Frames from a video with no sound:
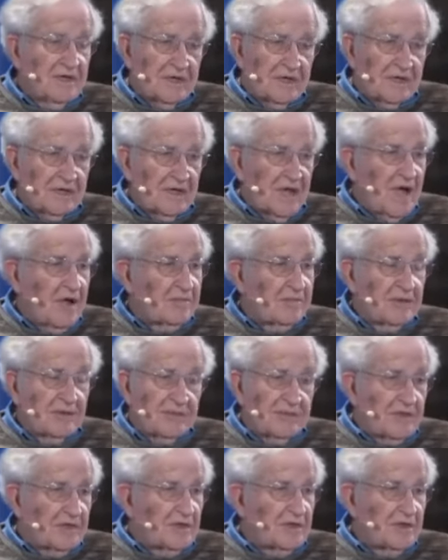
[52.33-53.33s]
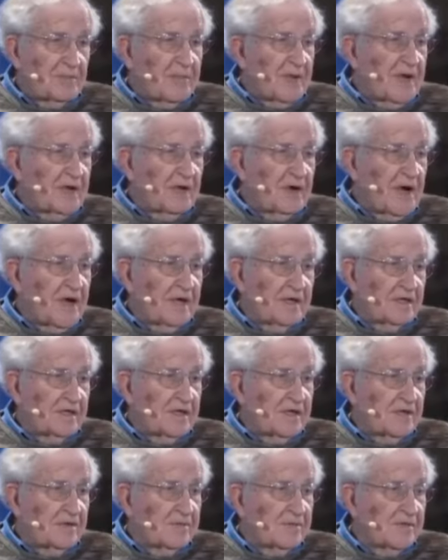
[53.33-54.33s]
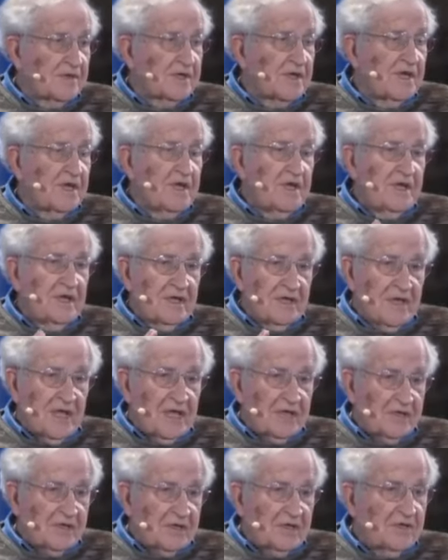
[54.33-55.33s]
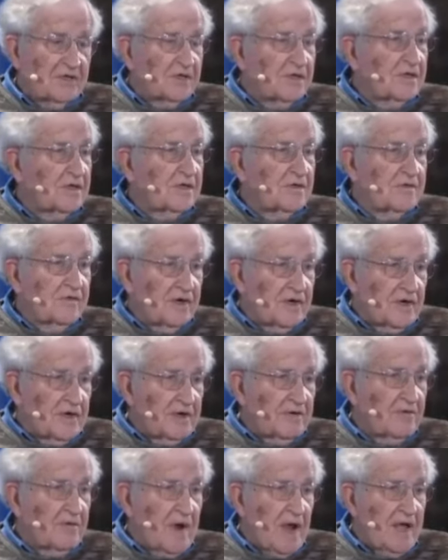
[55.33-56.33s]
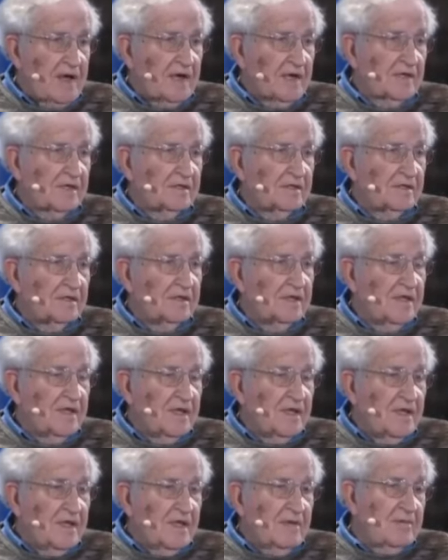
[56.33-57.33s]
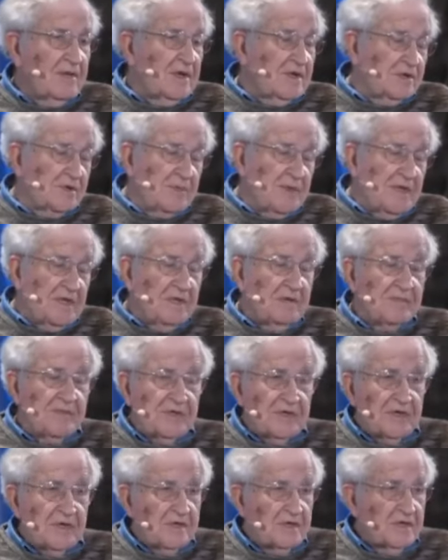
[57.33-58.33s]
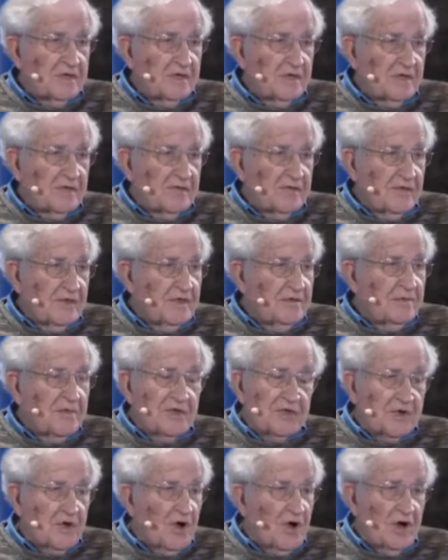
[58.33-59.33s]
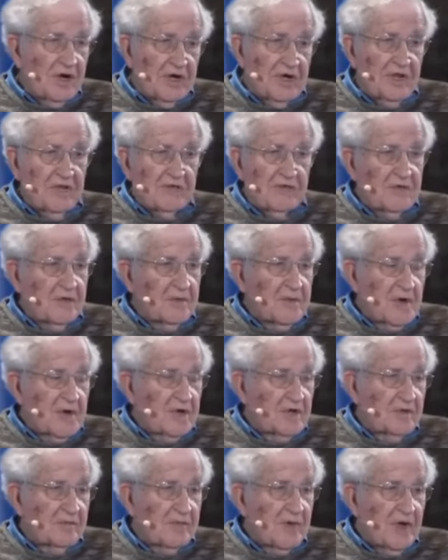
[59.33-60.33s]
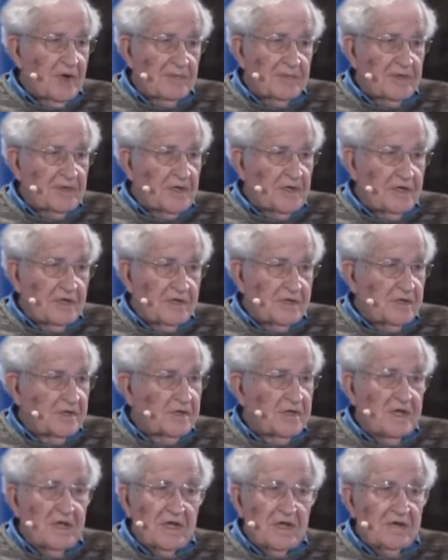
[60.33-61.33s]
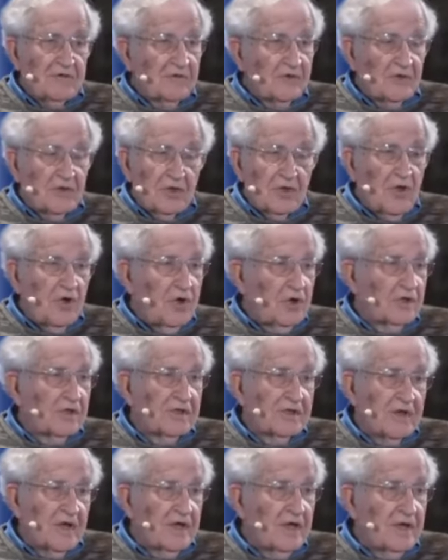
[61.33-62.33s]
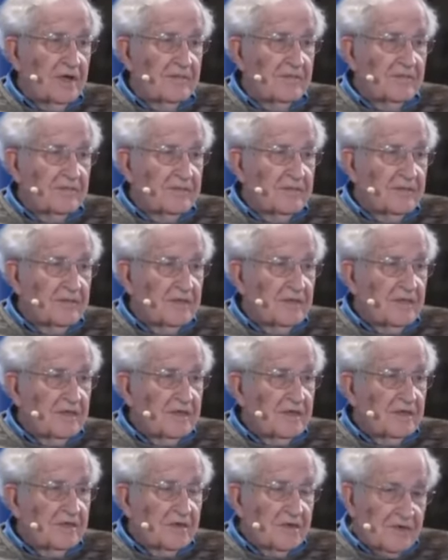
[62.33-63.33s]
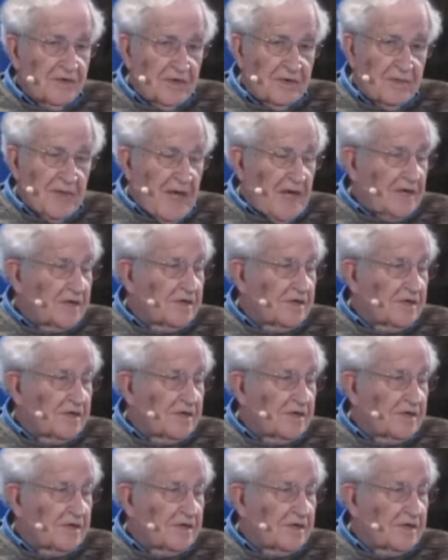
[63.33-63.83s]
comparable or better outcomes. That's considered very radical. But it's been the position of the majority of the American population for a long time. So if you go back,